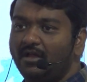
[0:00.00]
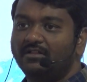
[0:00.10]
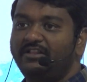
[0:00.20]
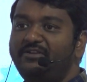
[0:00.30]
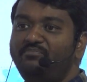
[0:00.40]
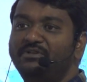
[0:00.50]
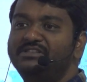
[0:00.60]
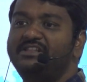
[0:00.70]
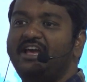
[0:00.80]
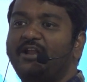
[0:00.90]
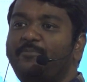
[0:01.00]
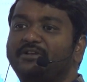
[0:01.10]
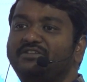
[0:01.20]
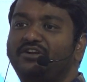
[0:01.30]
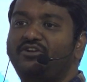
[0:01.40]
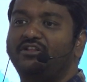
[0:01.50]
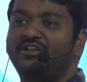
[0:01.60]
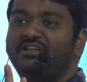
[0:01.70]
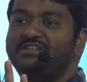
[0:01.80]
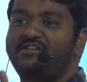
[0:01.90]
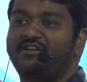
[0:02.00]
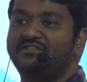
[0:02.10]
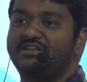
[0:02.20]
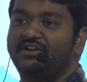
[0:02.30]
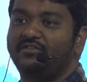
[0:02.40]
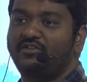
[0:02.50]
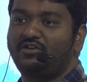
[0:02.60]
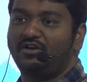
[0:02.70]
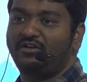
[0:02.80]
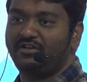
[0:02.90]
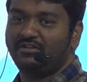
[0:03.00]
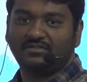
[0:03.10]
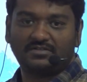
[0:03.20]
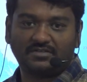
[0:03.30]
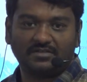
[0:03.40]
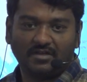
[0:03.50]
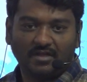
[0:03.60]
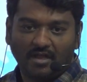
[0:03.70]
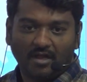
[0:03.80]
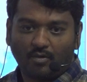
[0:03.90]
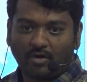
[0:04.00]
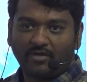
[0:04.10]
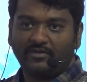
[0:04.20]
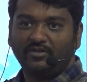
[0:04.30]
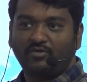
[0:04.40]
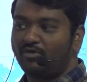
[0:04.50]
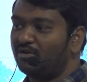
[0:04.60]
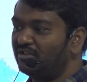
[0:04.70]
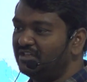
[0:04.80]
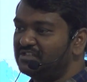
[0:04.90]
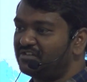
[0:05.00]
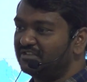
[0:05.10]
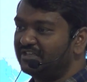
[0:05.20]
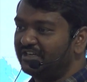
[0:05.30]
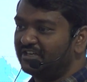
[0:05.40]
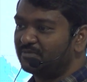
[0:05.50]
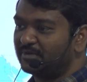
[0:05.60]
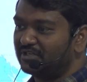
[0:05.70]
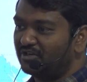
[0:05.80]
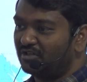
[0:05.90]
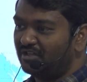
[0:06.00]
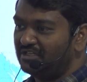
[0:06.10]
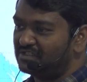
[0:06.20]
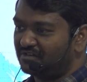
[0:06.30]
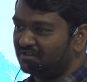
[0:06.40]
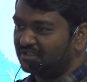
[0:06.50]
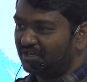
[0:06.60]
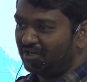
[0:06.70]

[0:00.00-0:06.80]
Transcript: That means they are present on the eastern side of the continents. Whatever you wrote on the eastern side, it is present on the eastern side.